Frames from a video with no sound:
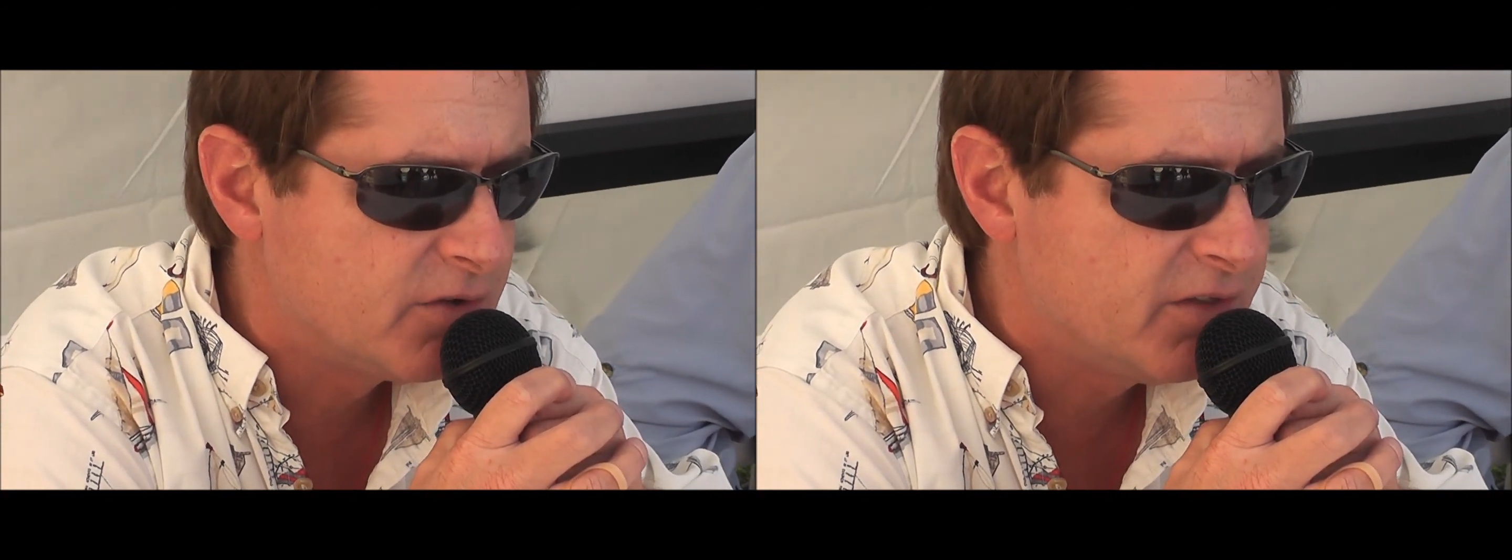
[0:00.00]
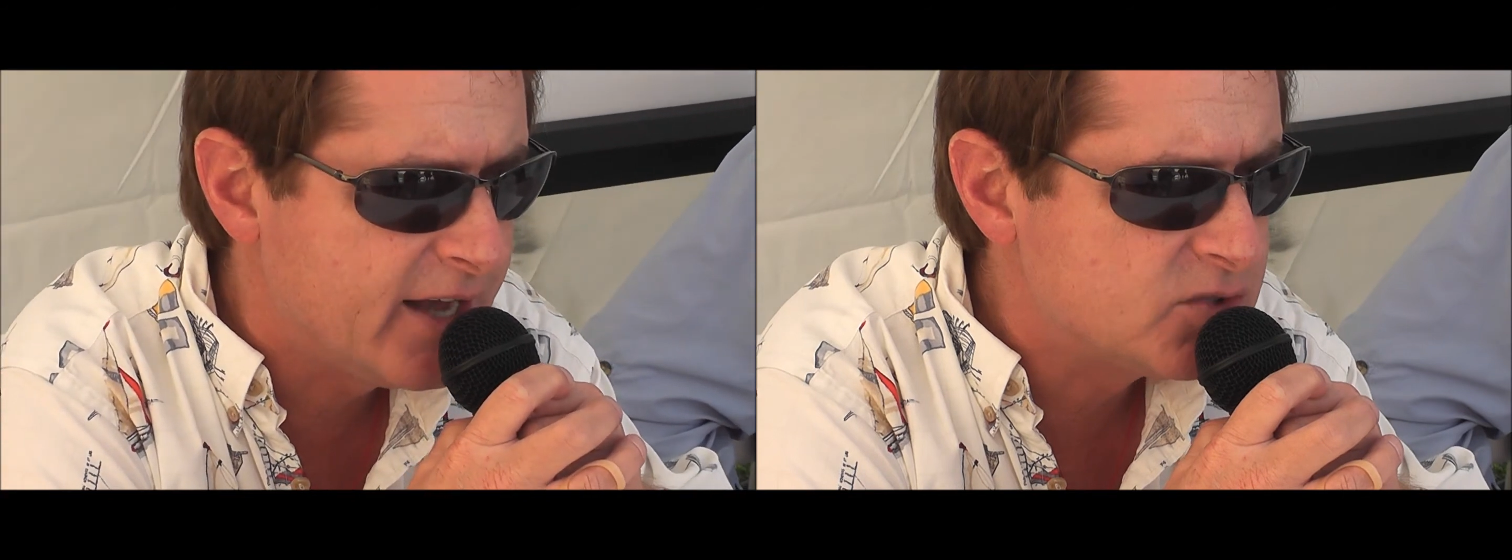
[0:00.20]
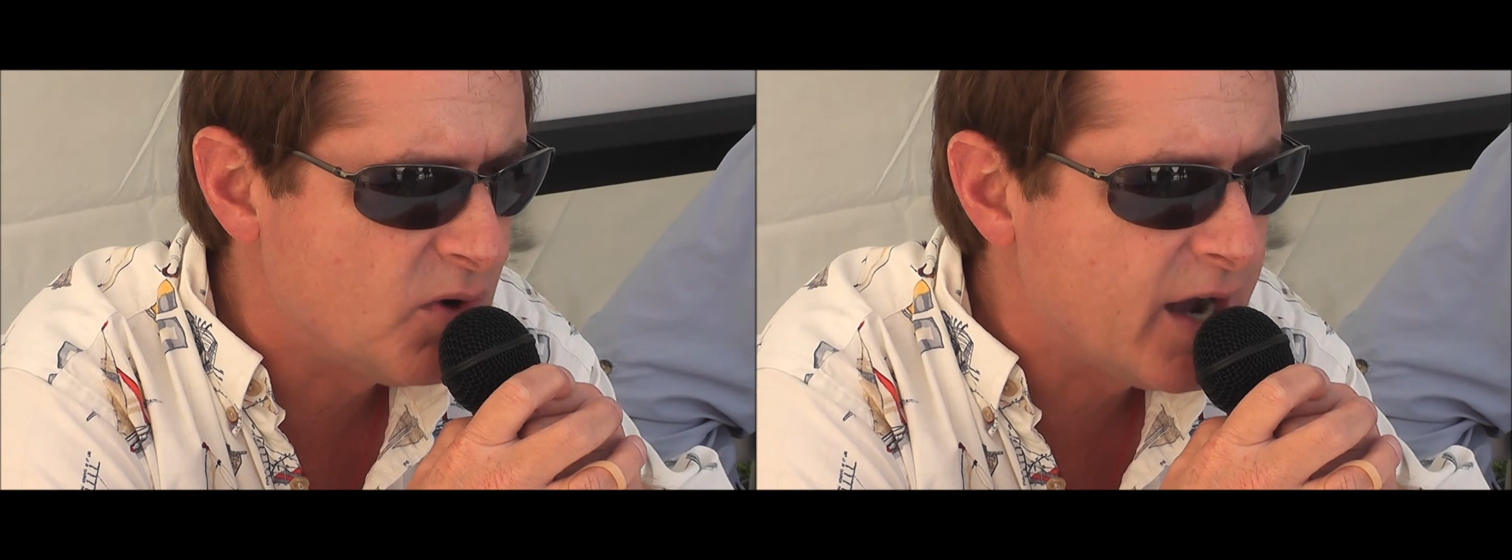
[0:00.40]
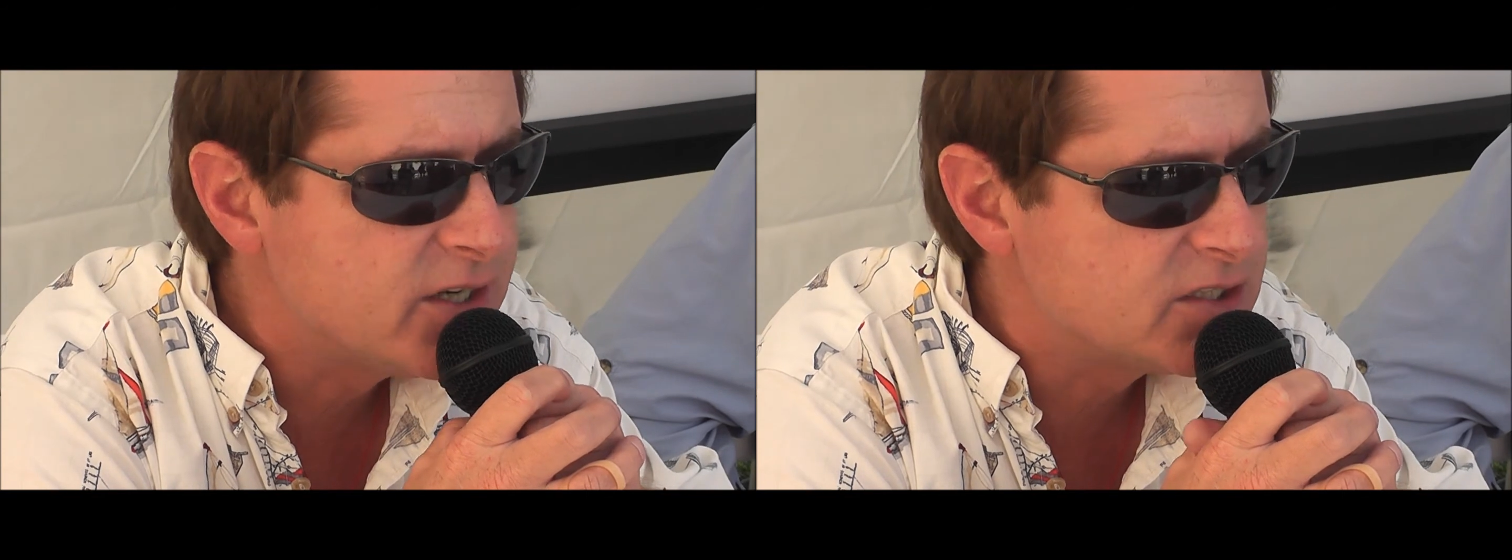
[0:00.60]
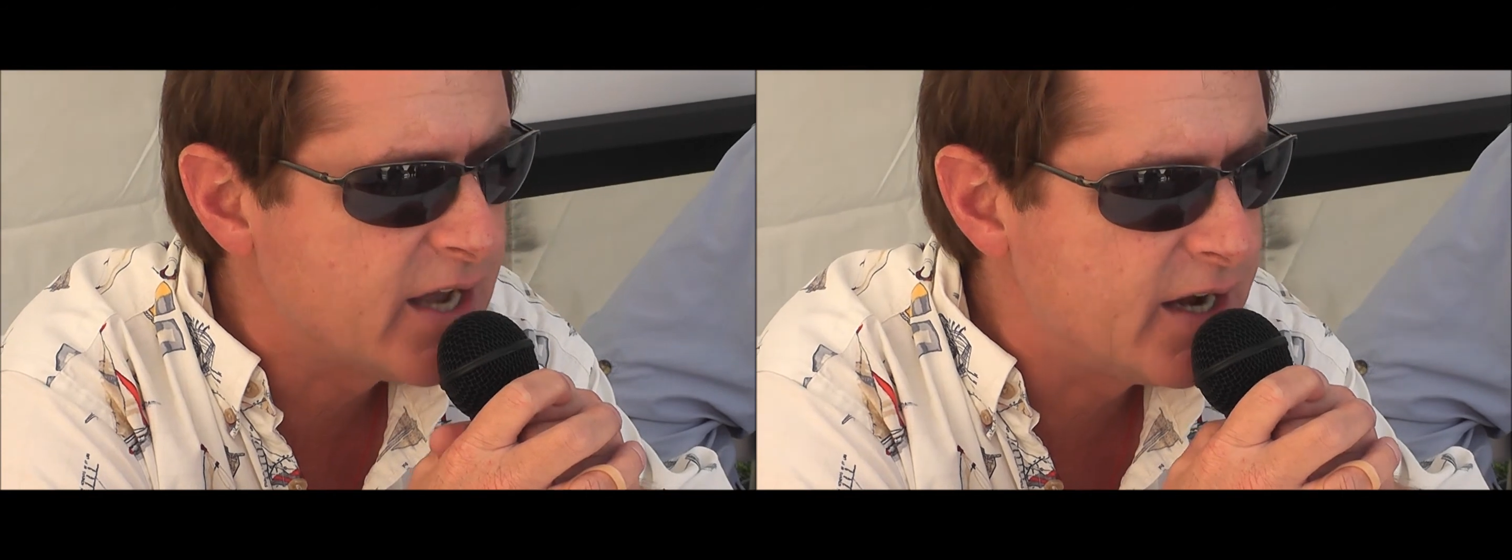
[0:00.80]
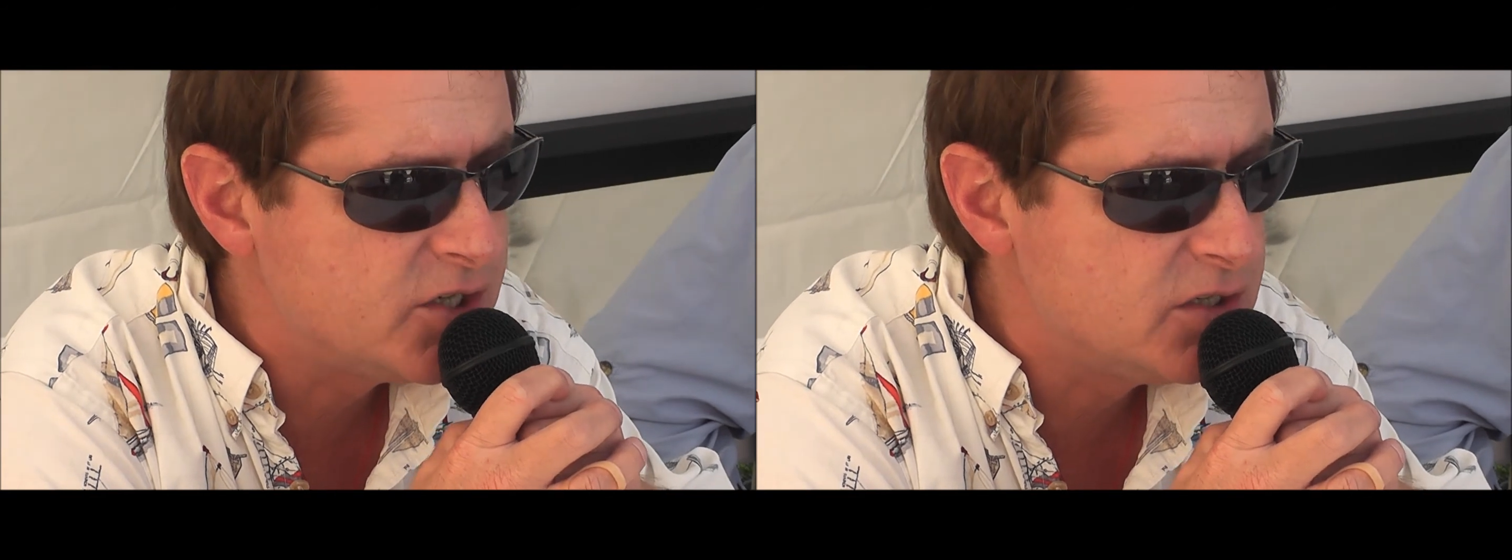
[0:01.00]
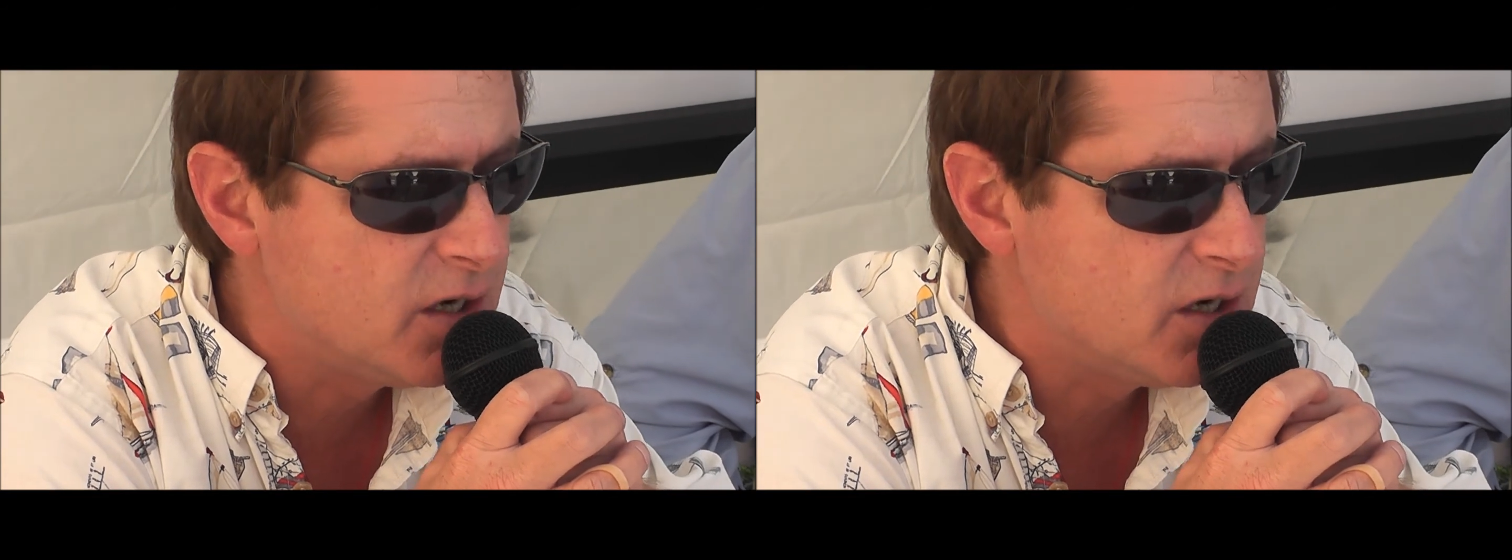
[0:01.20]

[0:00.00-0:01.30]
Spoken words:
So that's why I decided,